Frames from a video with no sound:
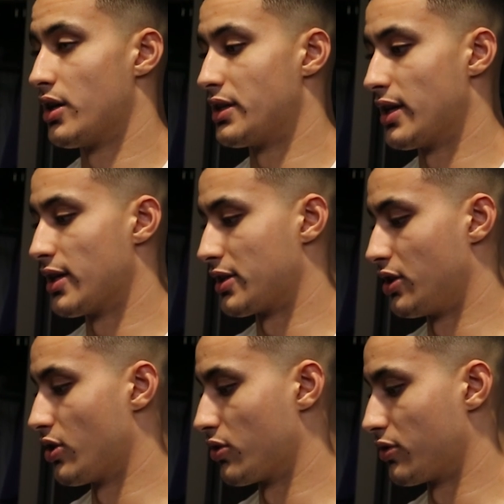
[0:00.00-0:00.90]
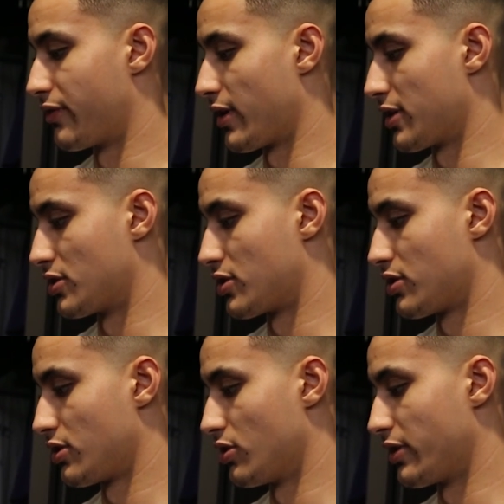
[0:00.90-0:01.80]
Yeah, you know,
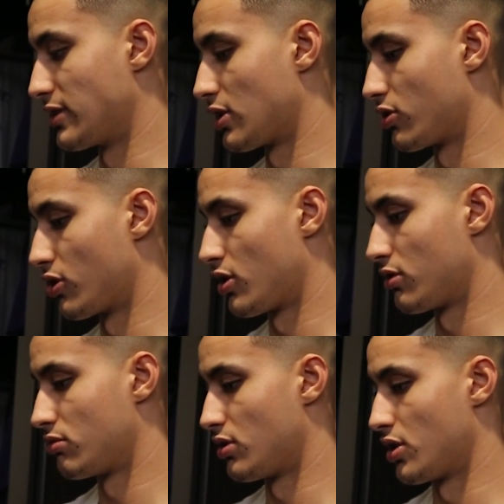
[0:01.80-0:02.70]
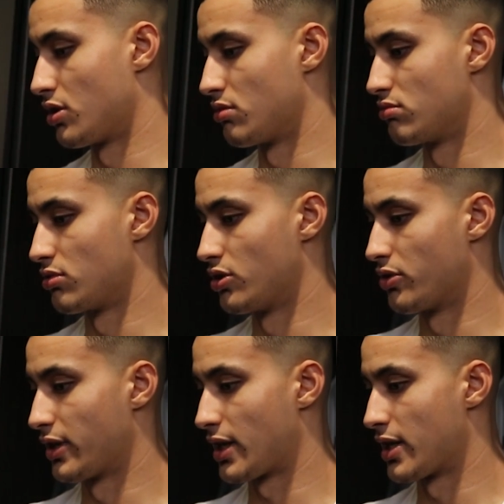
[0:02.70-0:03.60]
fans, you know, they tell it all. You
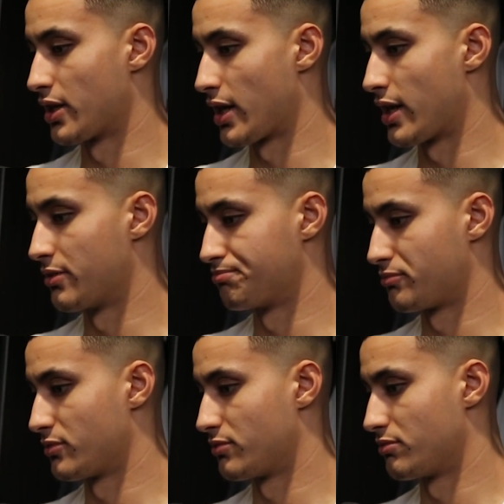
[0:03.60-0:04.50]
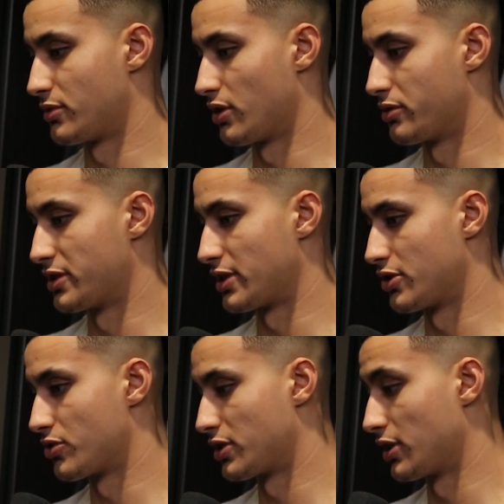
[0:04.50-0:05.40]
know, they kind of got, you know,
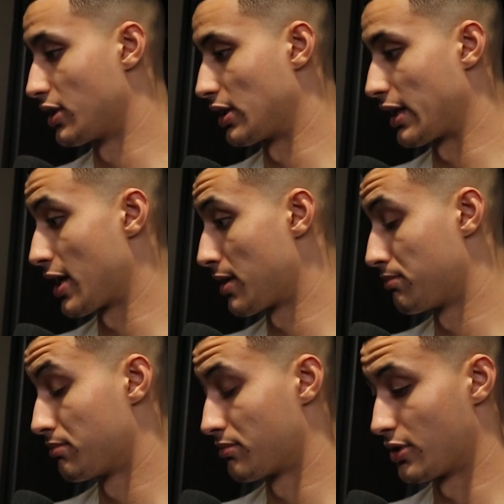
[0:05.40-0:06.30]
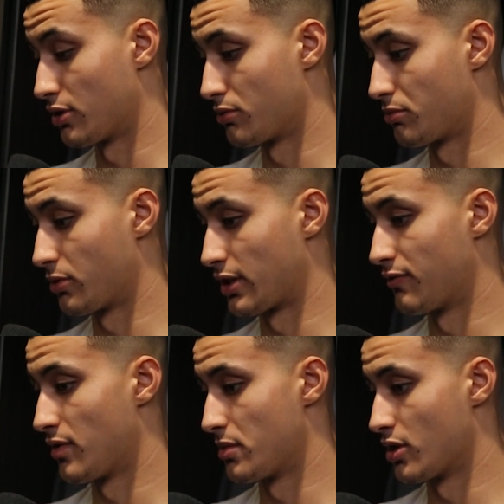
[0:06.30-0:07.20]
disinterested in the game. You know, we were
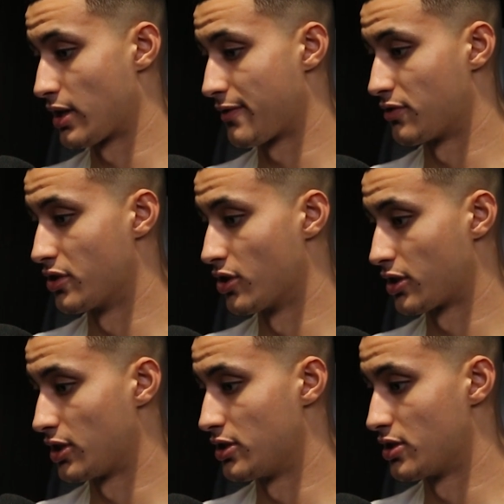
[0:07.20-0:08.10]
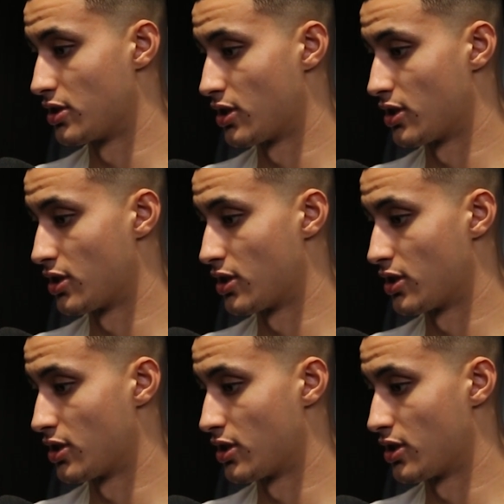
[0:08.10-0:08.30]
giving up dunk after dunk and,